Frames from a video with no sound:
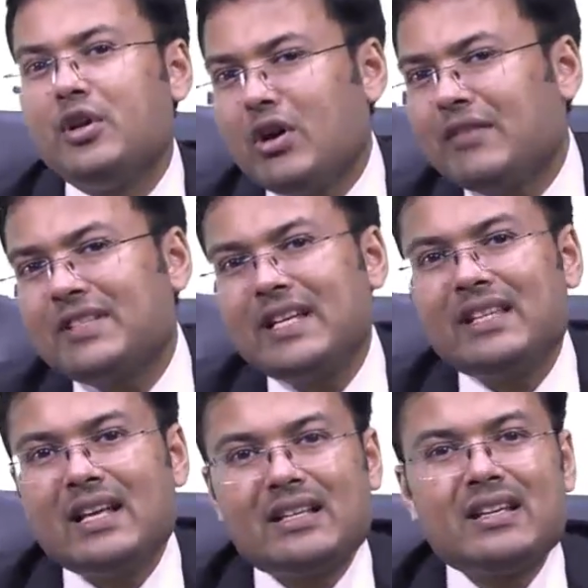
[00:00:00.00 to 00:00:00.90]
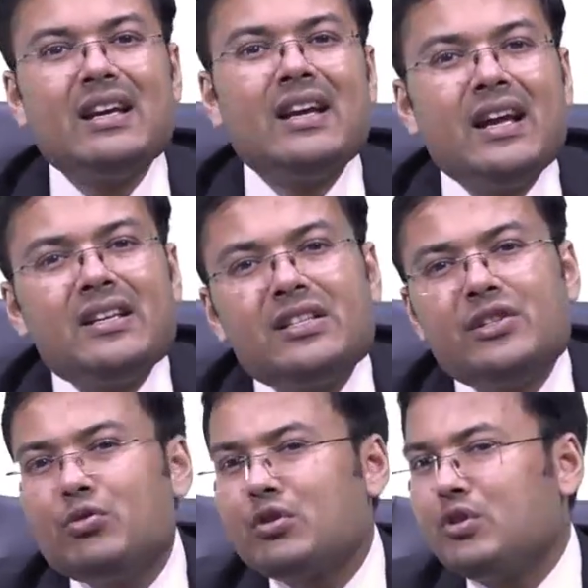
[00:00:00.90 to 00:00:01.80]
you have seen that it is
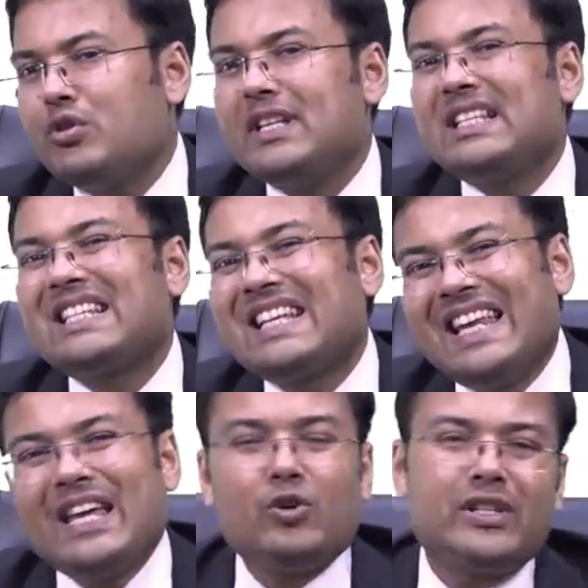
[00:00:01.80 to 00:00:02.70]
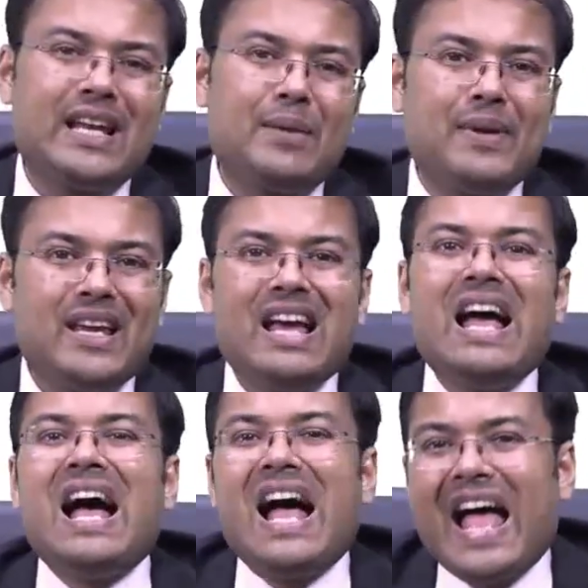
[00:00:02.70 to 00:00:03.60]
used during sclerotherapy
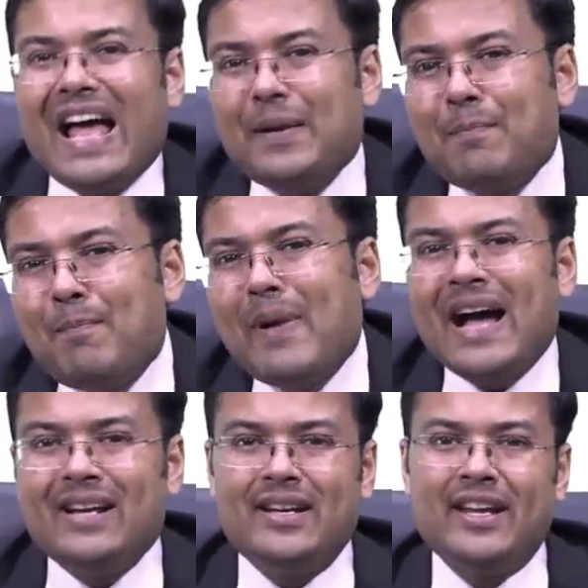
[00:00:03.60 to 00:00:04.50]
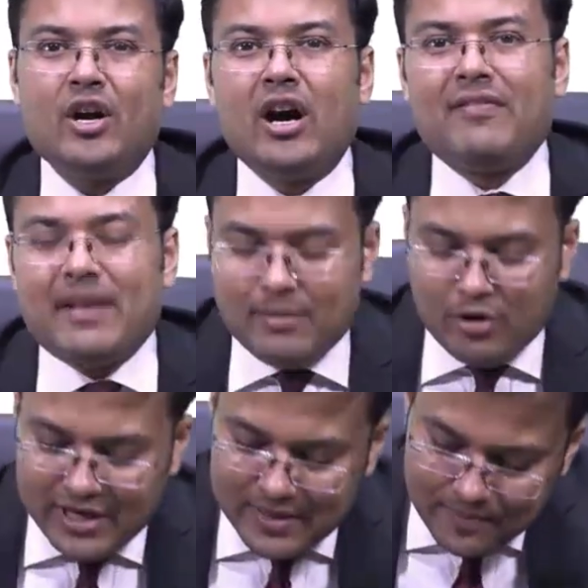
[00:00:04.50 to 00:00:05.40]
and banding of
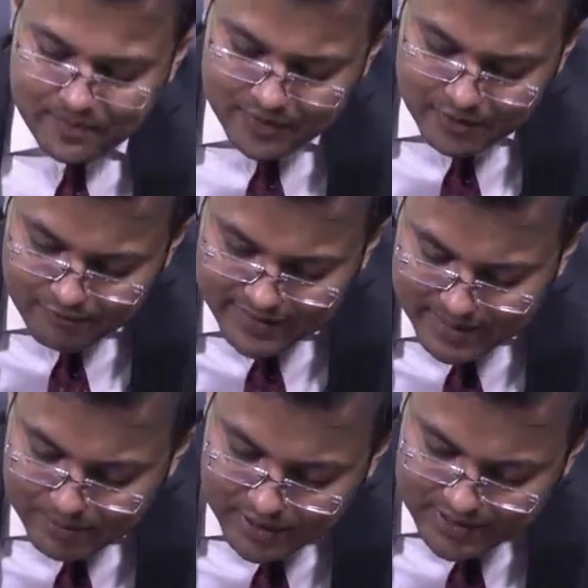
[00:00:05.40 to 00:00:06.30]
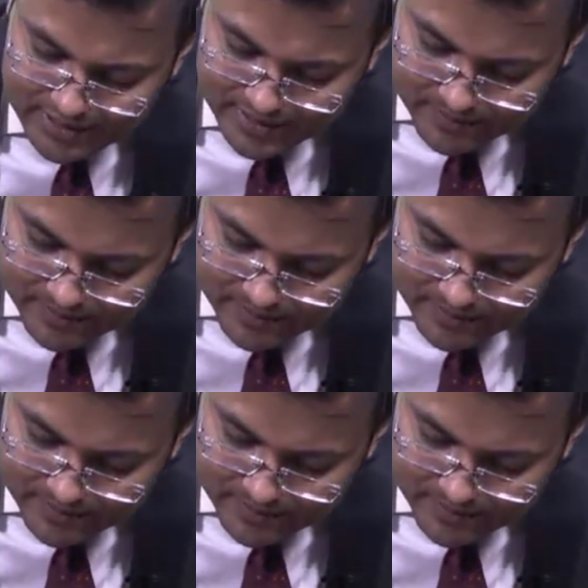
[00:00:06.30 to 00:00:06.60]
hemorrhoid. Very important.